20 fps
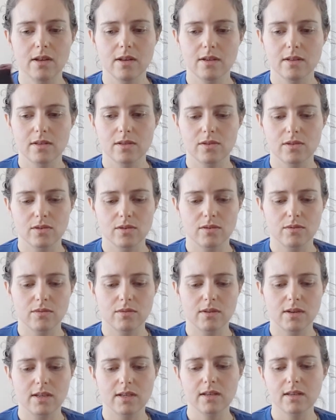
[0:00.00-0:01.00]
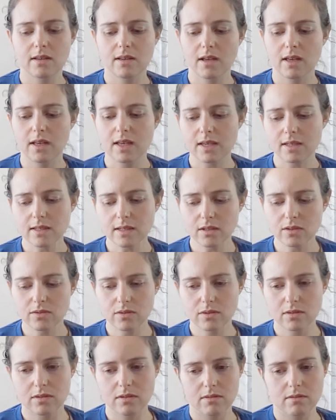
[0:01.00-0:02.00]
So I guess I could